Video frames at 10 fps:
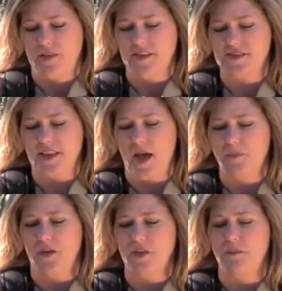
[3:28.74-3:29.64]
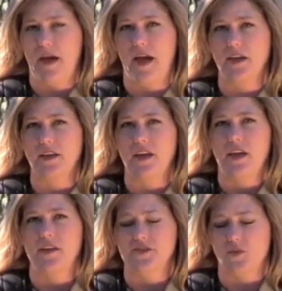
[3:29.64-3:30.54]
They snap on the back,
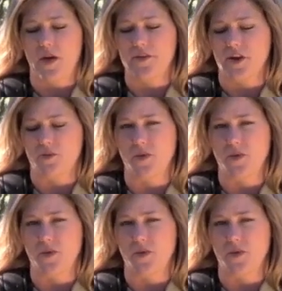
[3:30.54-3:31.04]
and so whether you're